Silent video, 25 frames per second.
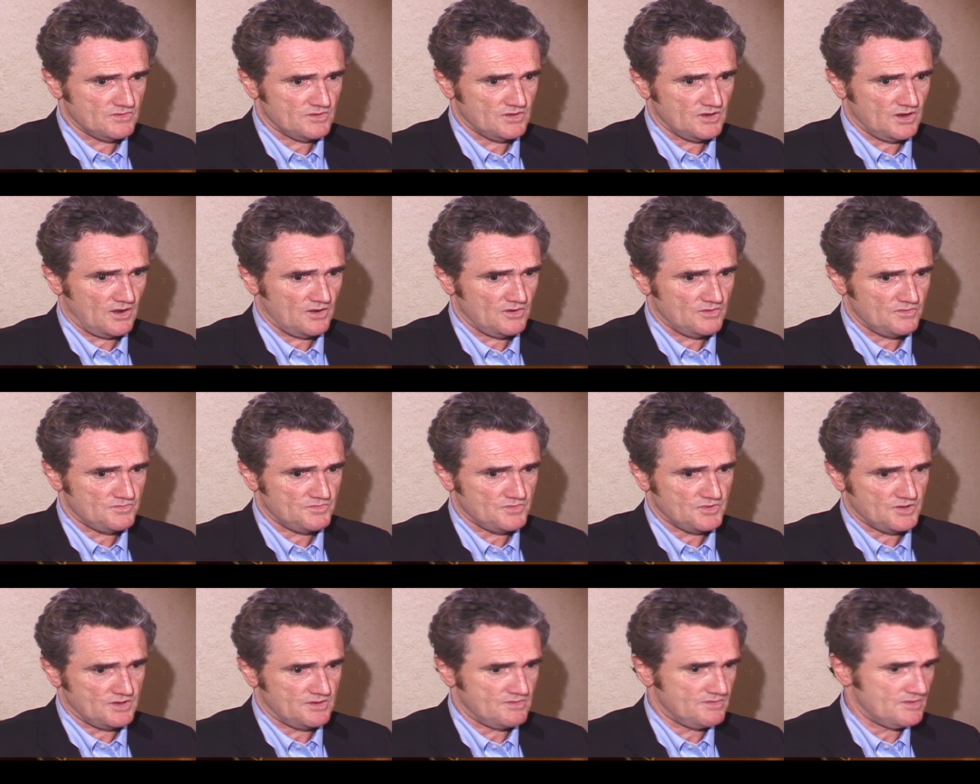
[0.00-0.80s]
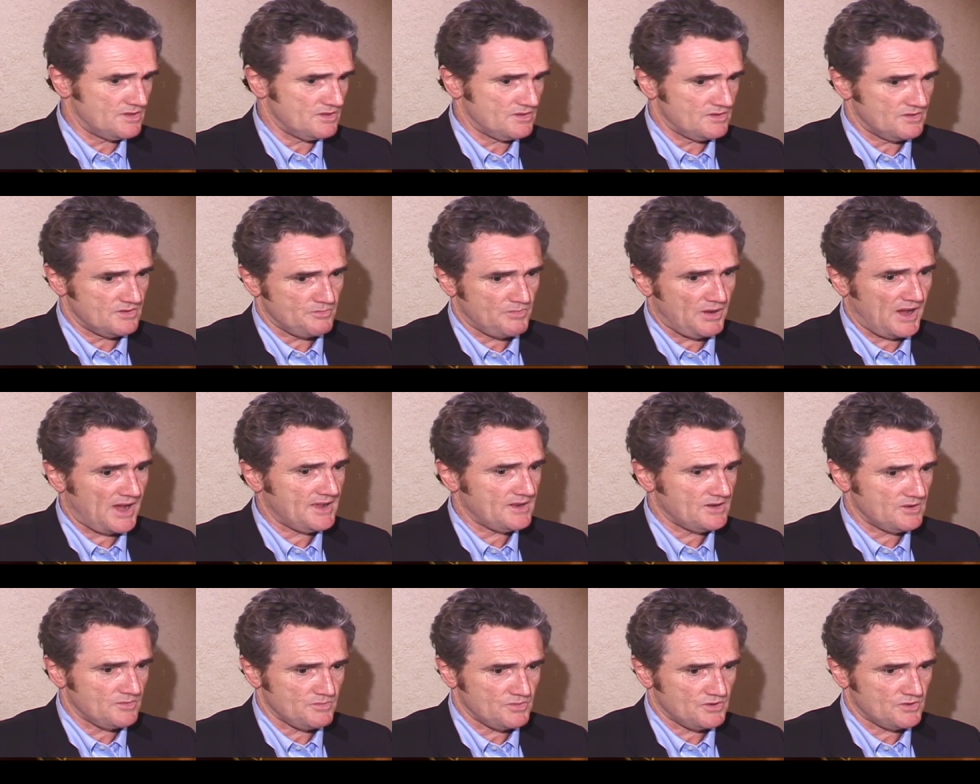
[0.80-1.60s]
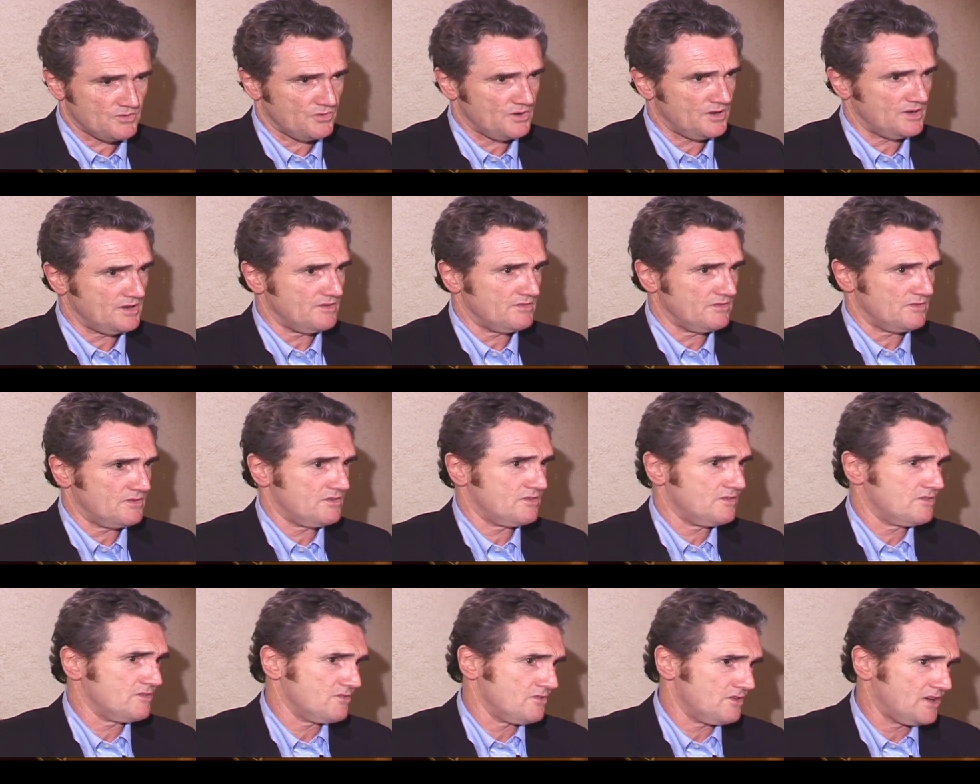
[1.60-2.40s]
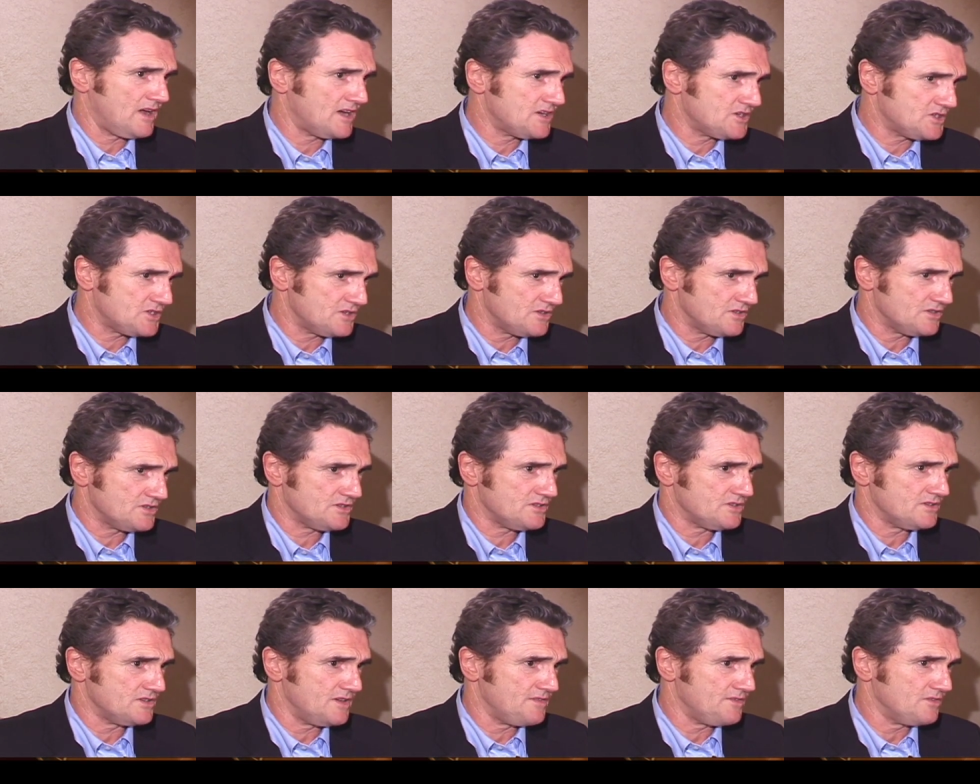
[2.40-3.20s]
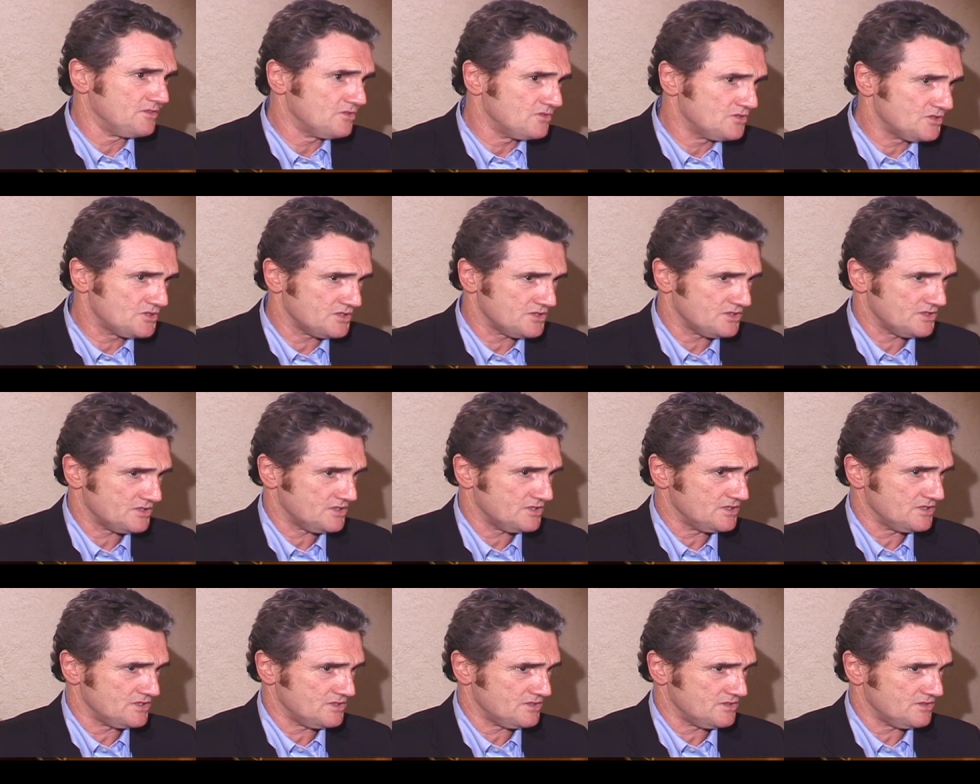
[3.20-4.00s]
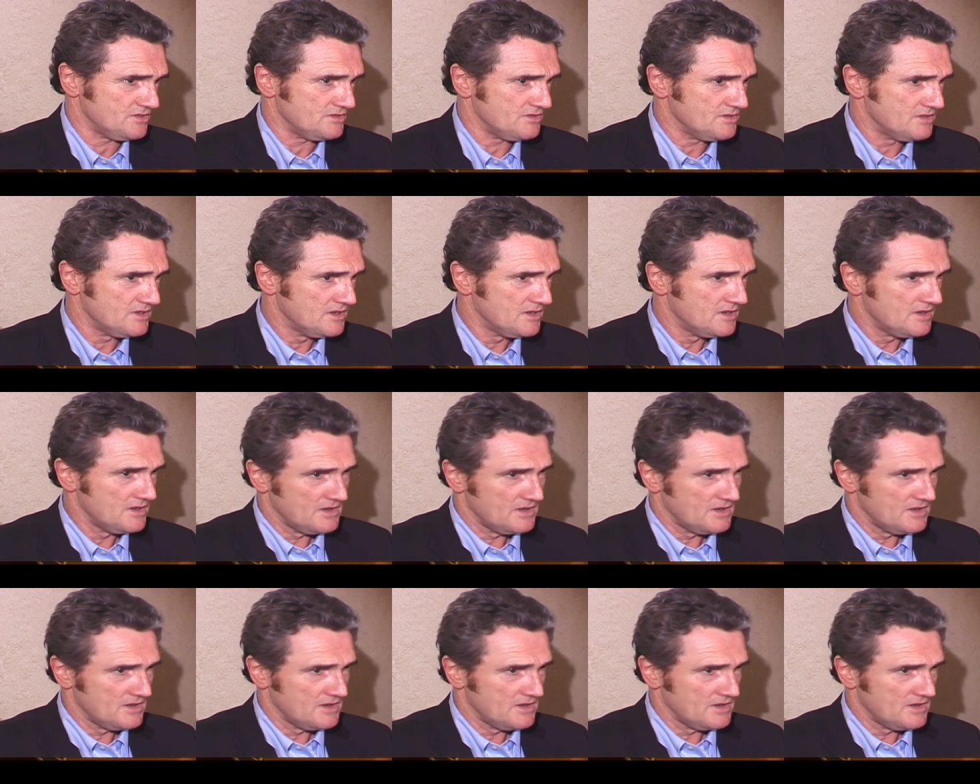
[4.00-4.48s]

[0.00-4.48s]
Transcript: you know, the debate between creationists and evolutionists is that